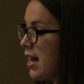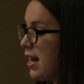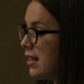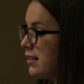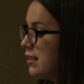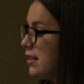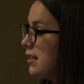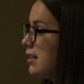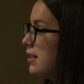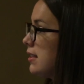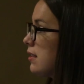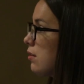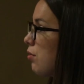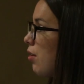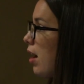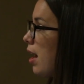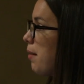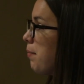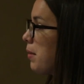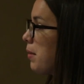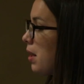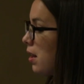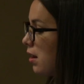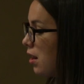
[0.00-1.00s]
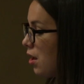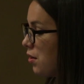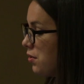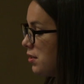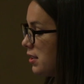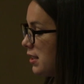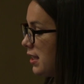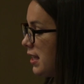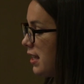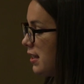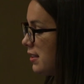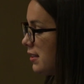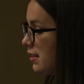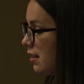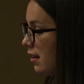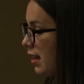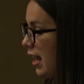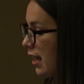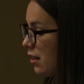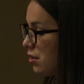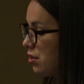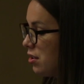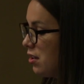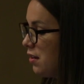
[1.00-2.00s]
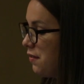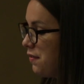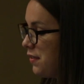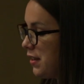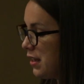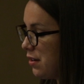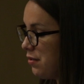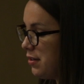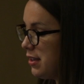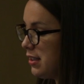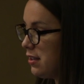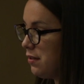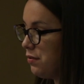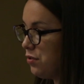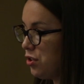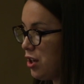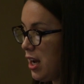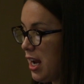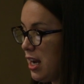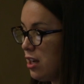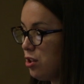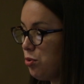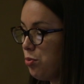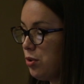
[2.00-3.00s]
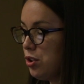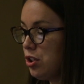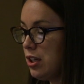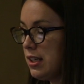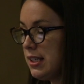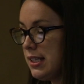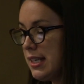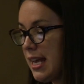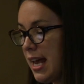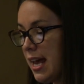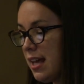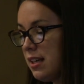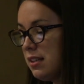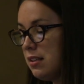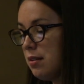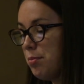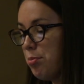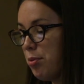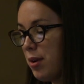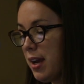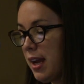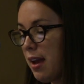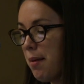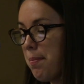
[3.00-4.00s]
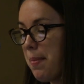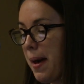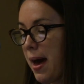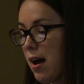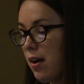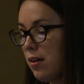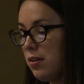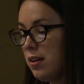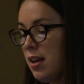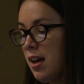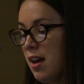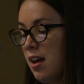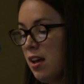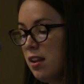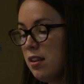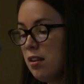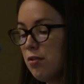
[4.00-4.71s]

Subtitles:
and to describe closely a selection of theories of change which intend to bring about